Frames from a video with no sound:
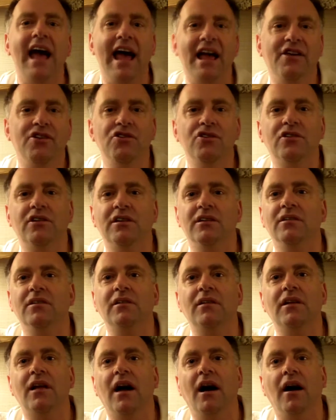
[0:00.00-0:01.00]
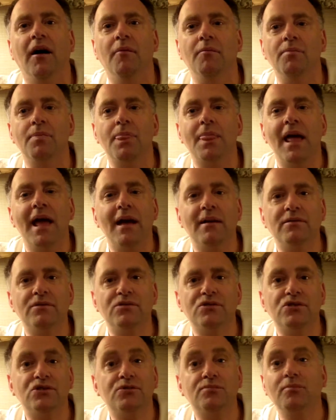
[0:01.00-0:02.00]
and you can
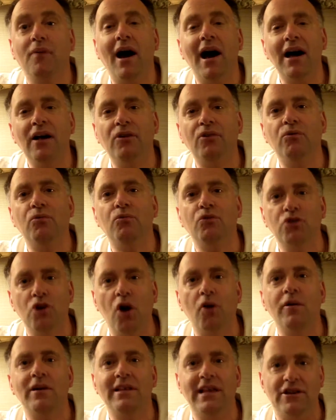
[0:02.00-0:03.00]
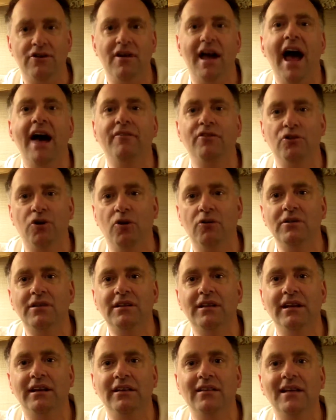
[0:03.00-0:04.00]
smile knowing that you have your own
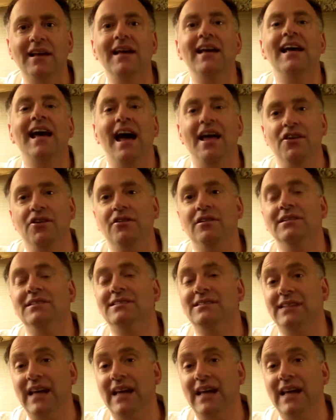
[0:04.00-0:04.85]
teeth, and you can